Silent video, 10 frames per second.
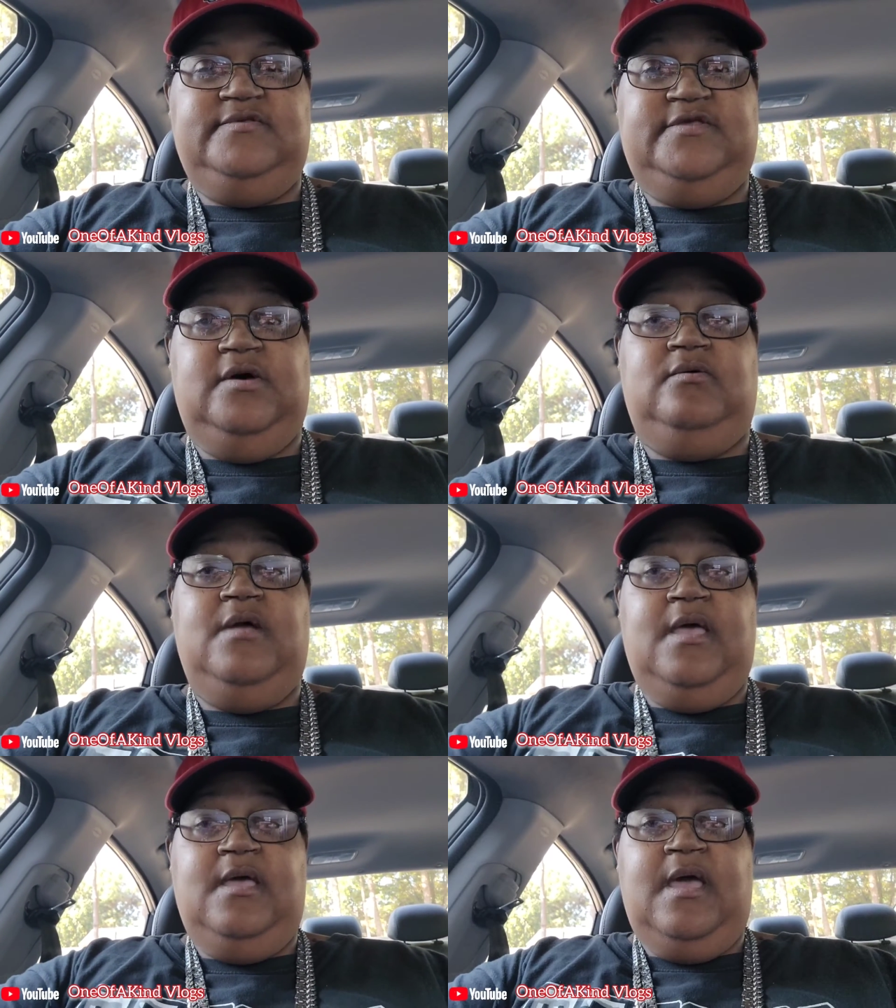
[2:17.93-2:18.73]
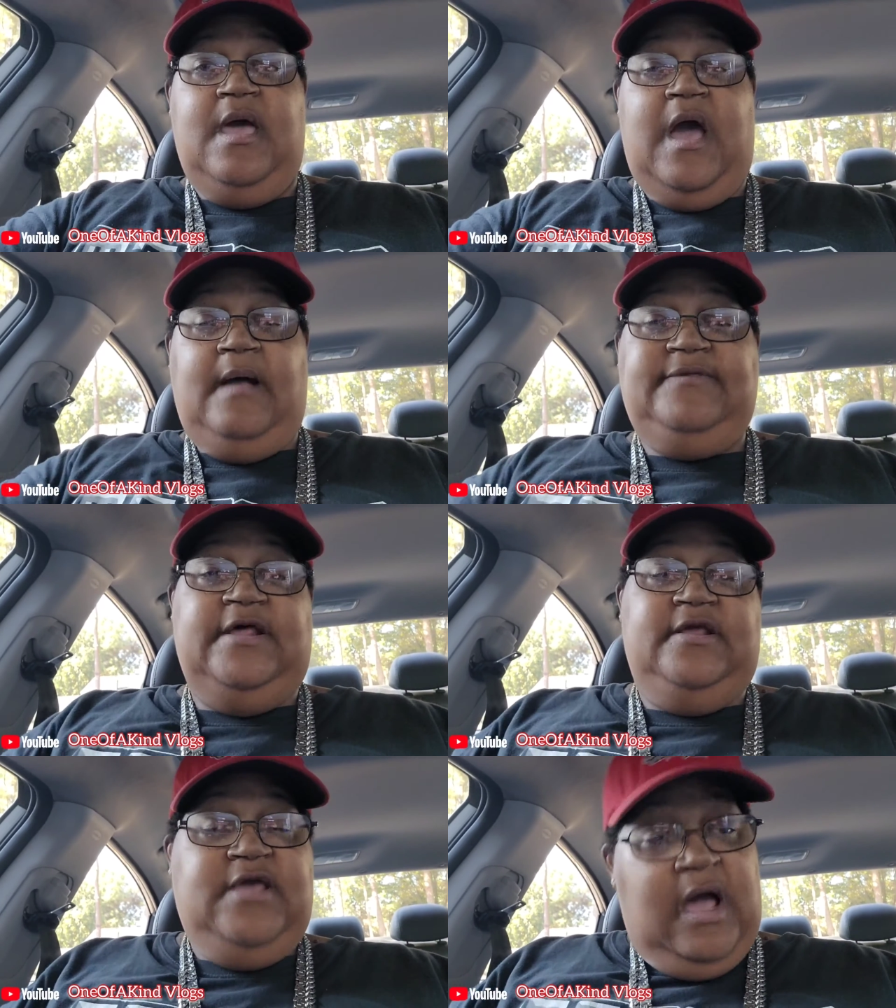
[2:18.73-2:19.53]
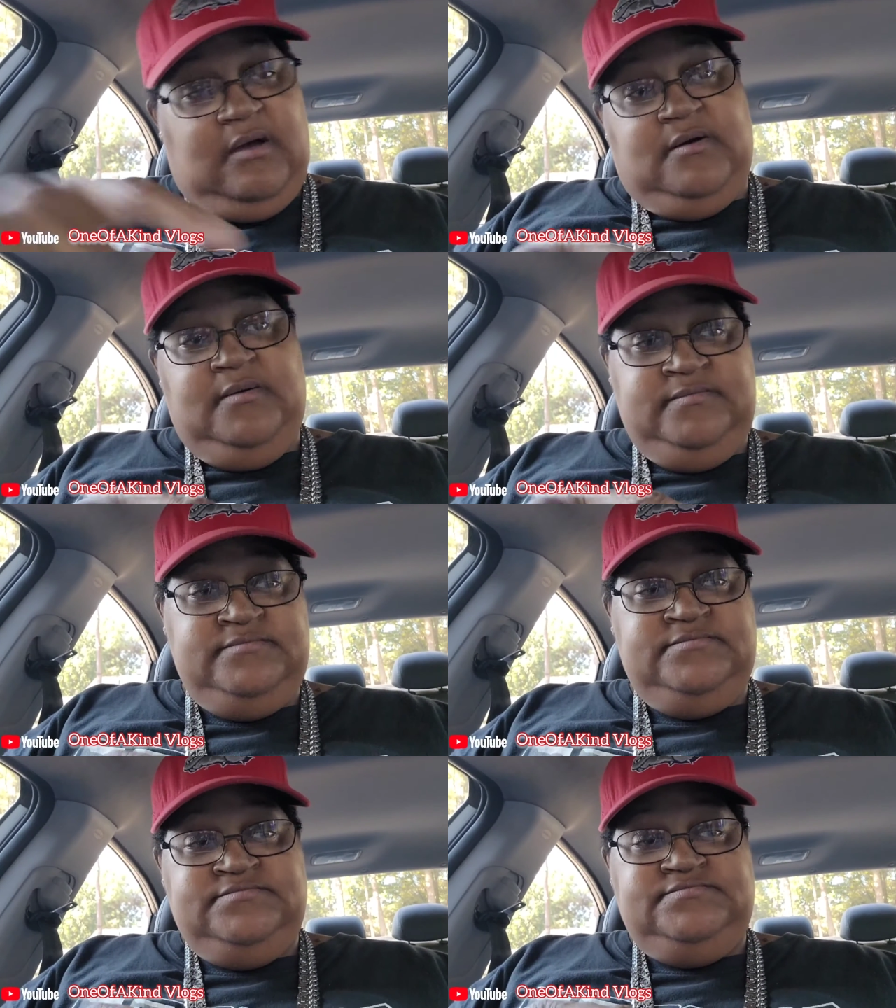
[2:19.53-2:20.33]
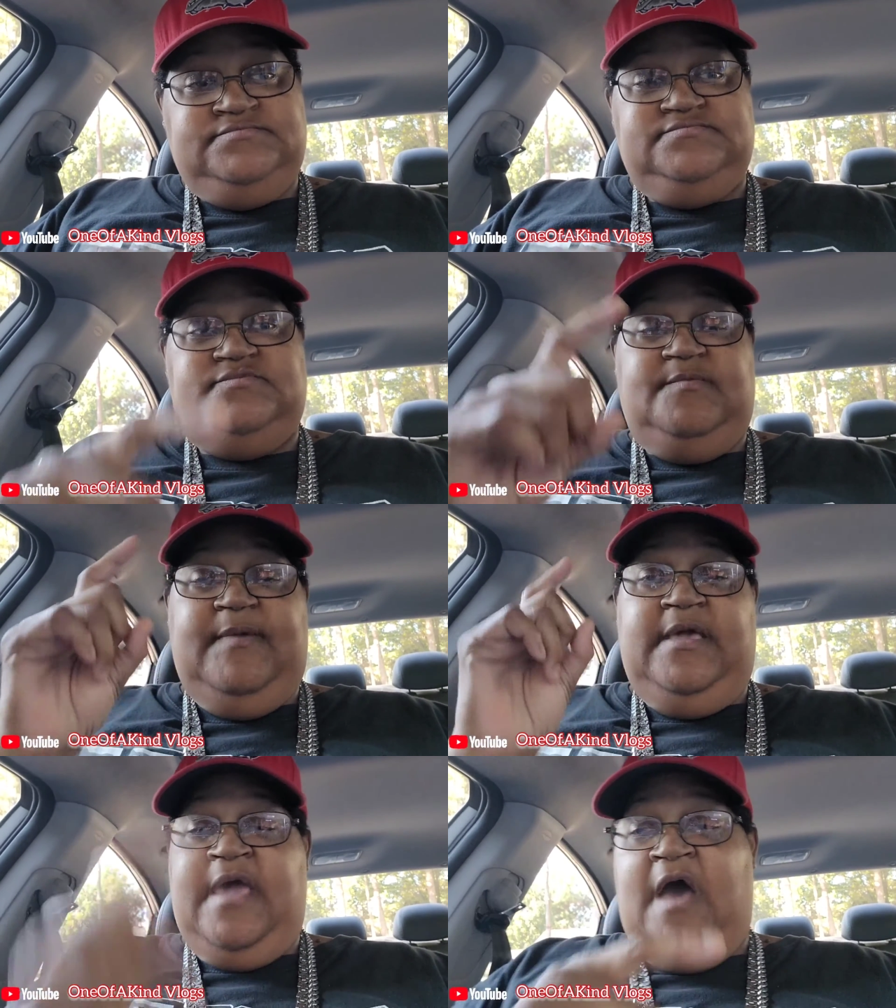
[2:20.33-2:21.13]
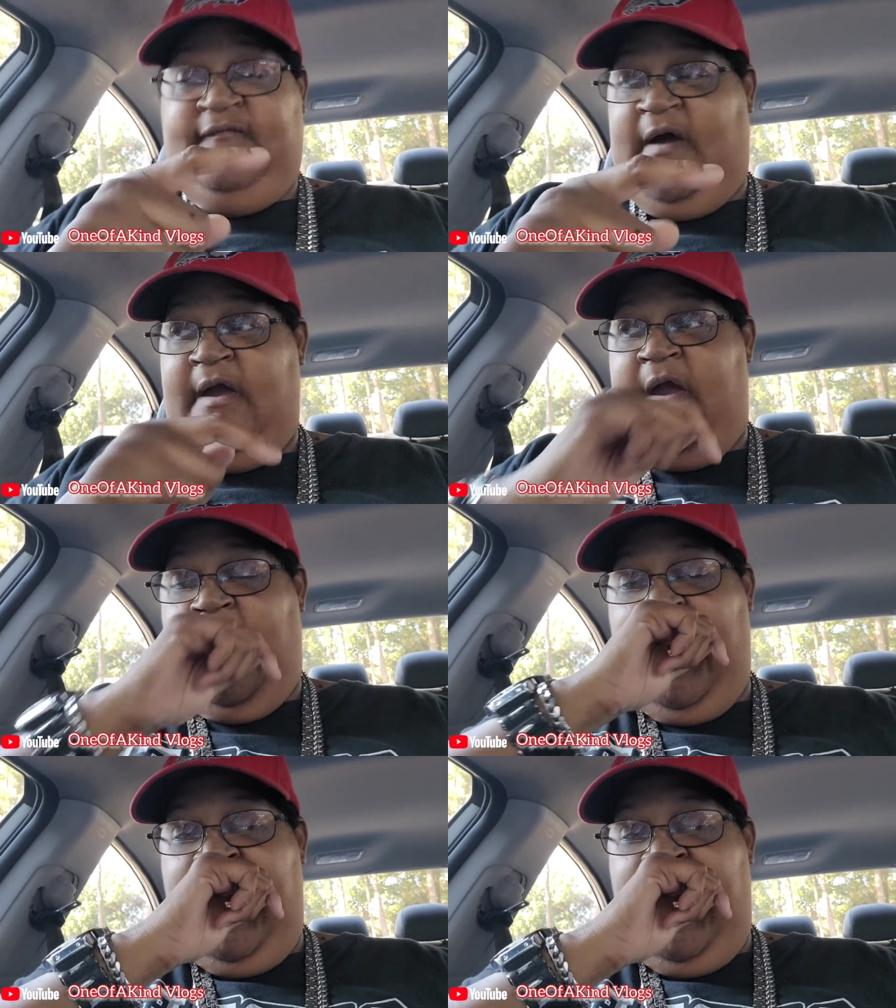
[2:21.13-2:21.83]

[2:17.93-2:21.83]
So, I'm telling y'all to be careful out here.